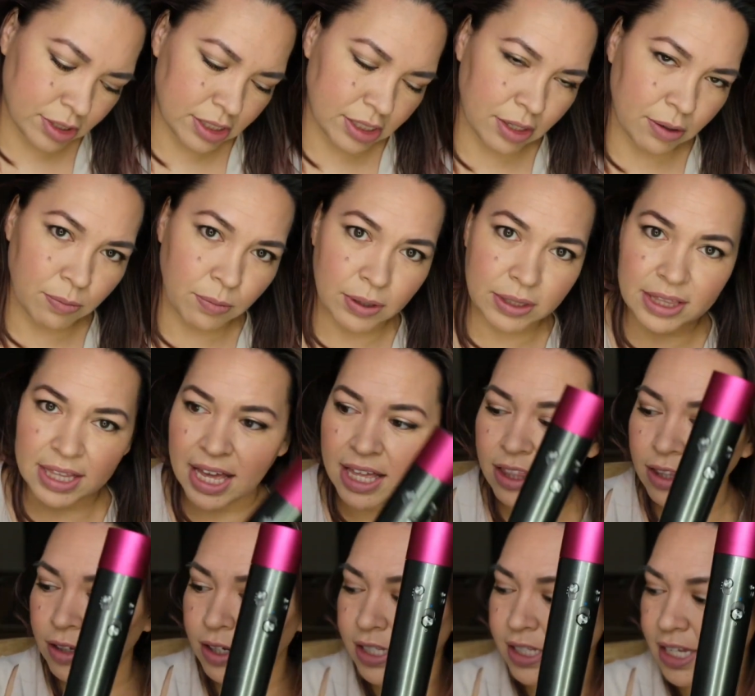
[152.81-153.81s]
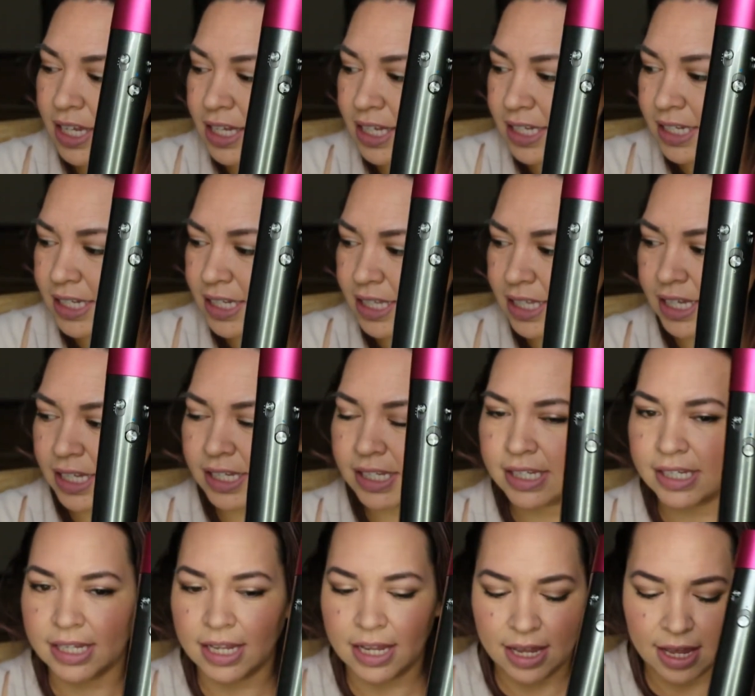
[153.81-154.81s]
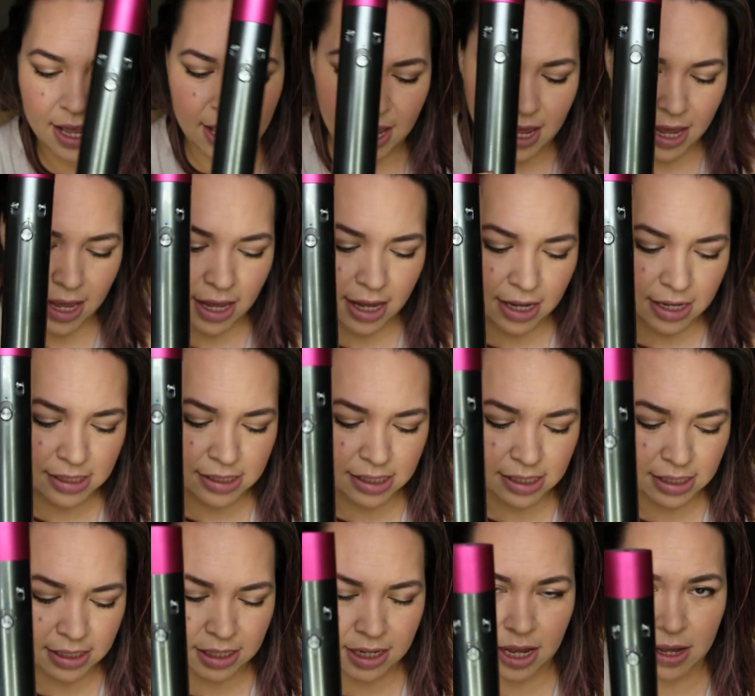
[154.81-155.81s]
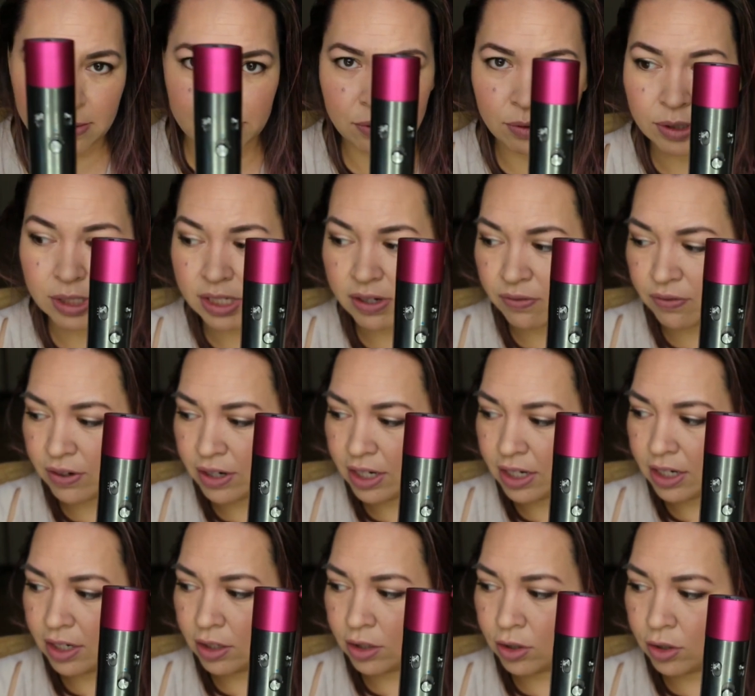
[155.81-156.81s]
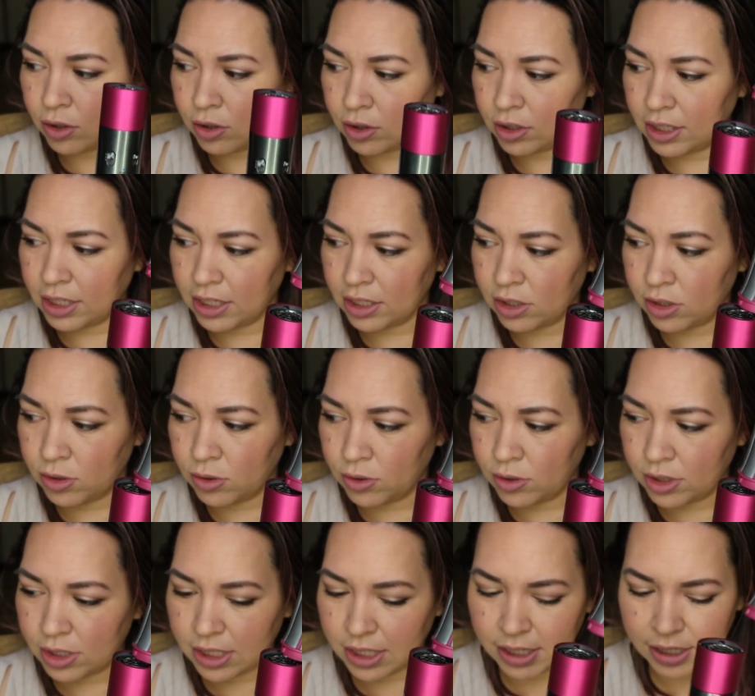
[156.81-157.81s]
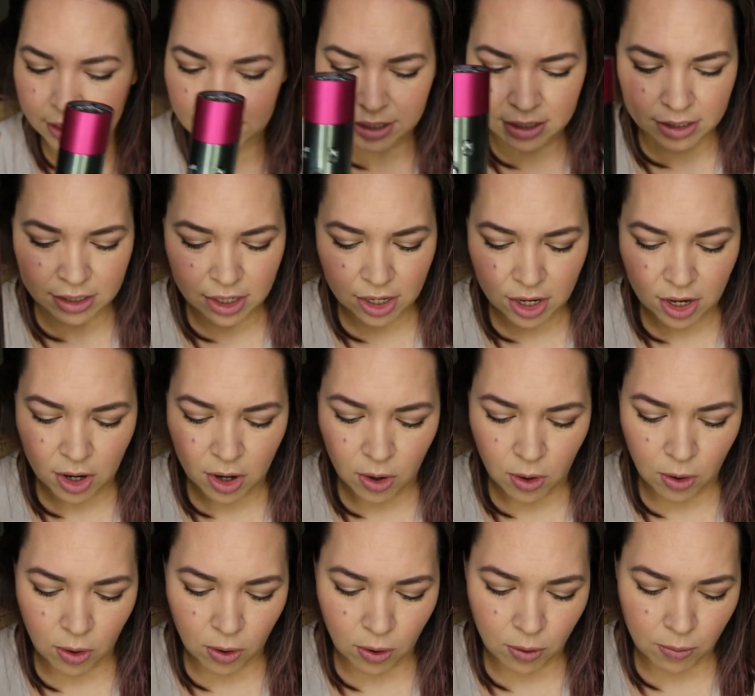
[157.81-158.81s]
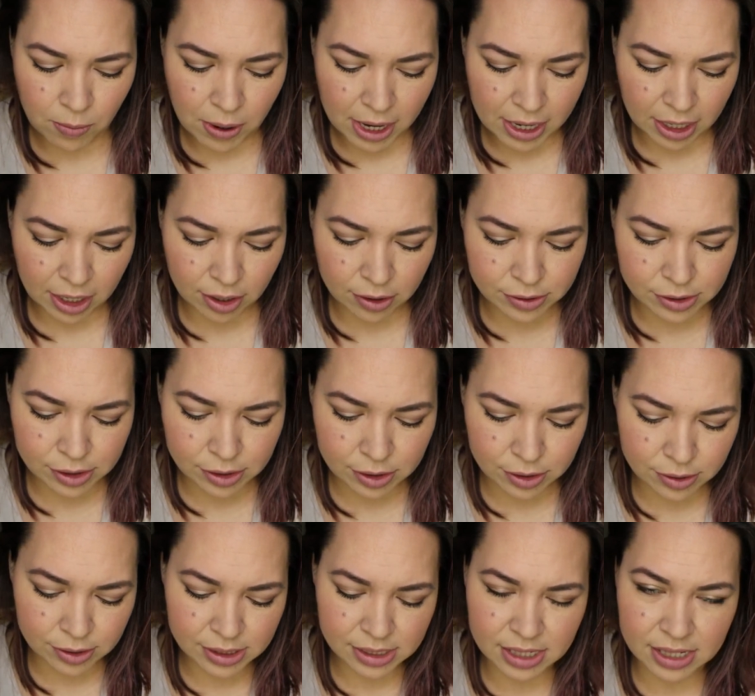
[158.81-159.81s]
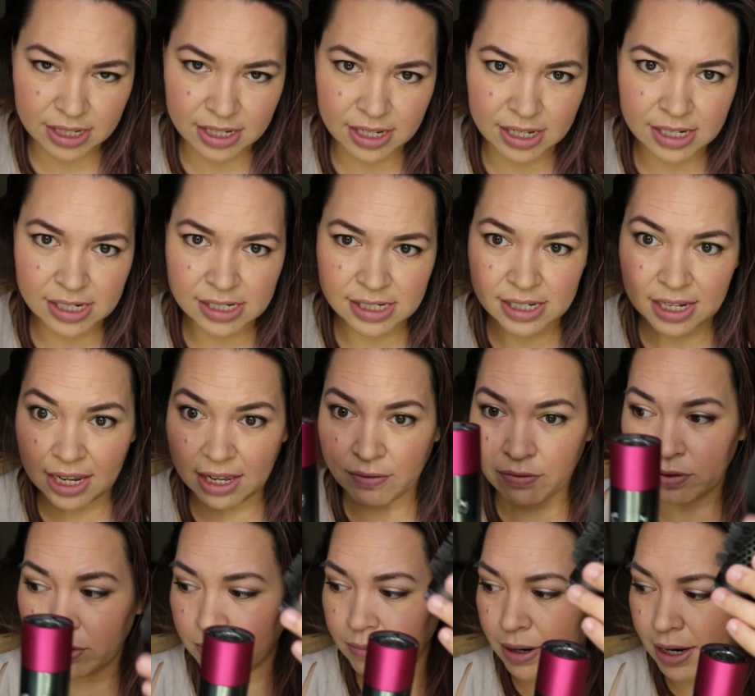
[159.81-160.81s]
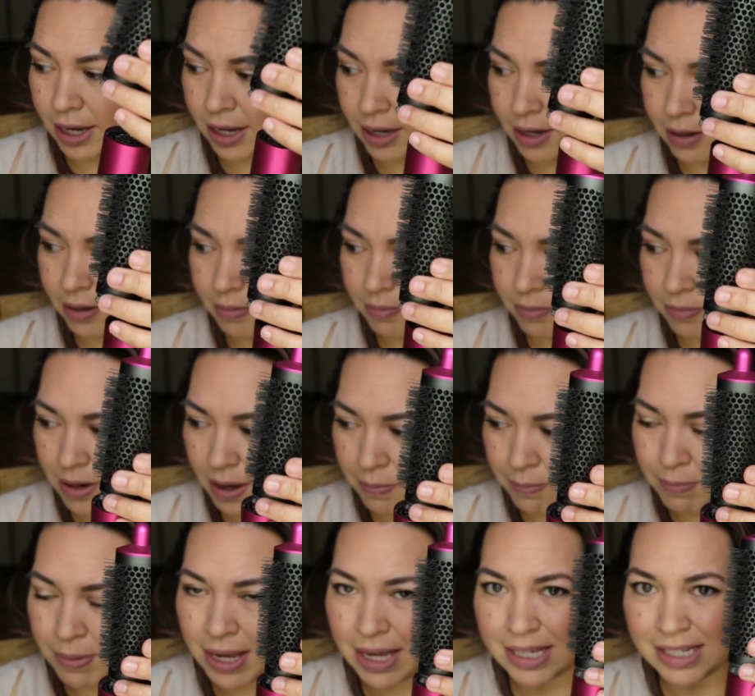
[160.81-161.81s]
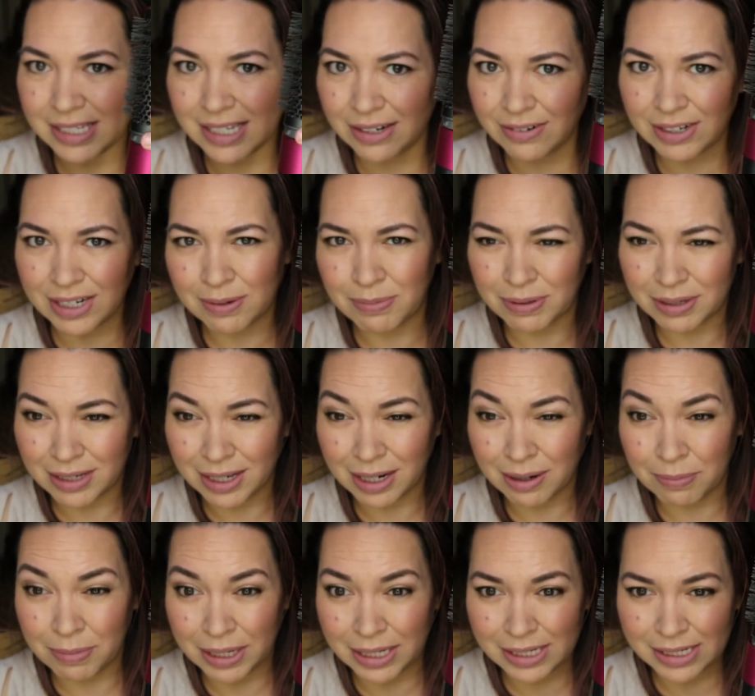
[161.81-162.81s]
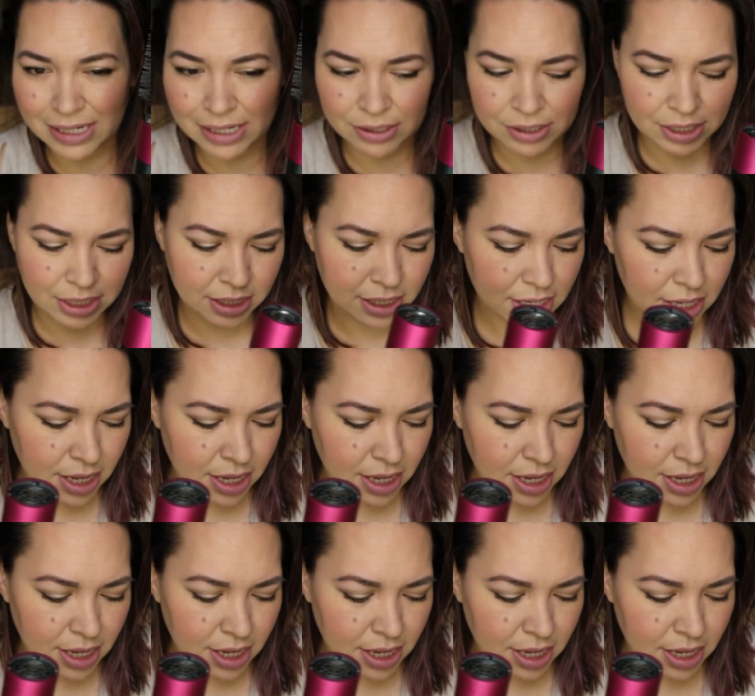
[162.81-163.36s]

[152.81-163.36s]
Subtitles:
So what that looks like is this. And it comes with different curling tools here. I also use this like for my, not bangs area, but kind of bangs area.